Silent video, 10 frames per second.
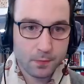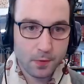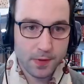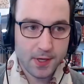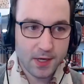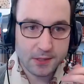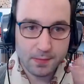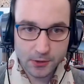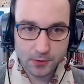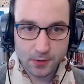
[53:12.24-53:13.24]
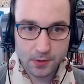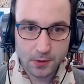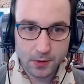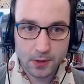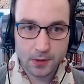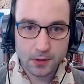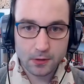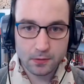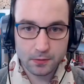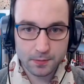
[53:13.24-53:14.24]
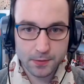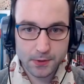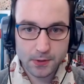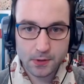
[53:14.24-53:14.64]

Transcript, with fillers: for the uh, semester long groups?